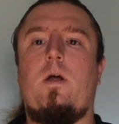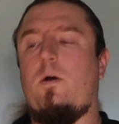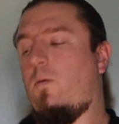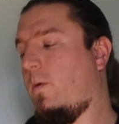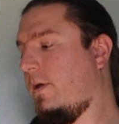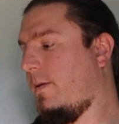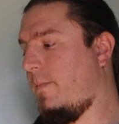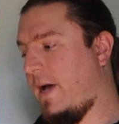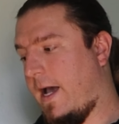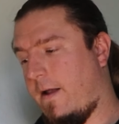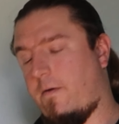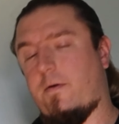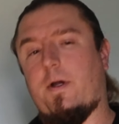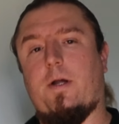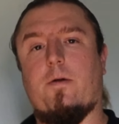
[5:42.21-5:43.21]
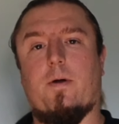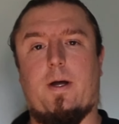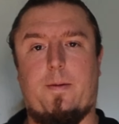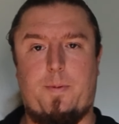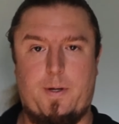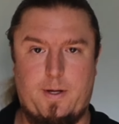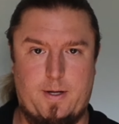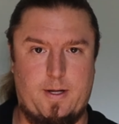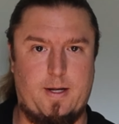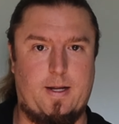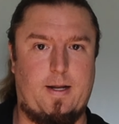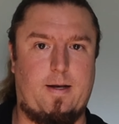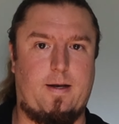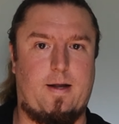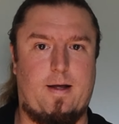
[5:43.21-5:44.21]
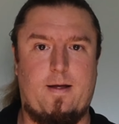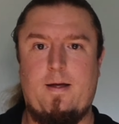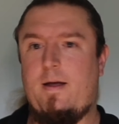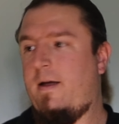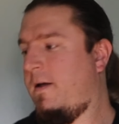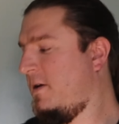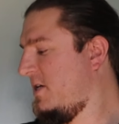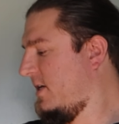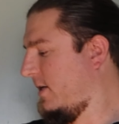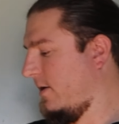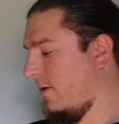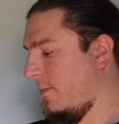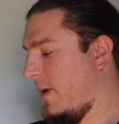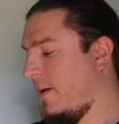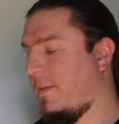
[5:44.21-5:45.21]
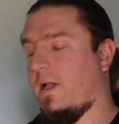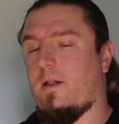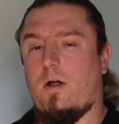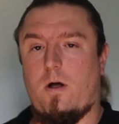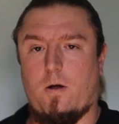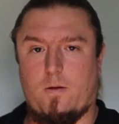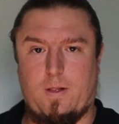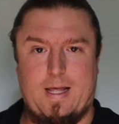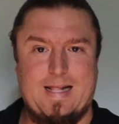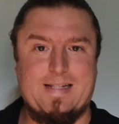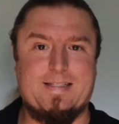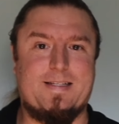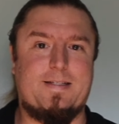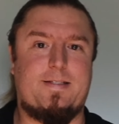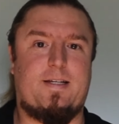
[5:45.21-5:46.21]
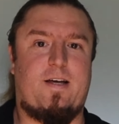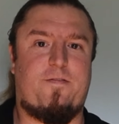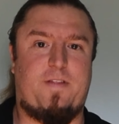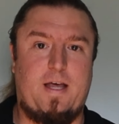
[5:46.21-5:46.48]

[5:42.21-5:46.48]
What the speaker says: with a battery grip and, you know, maybe a long lens and stuff.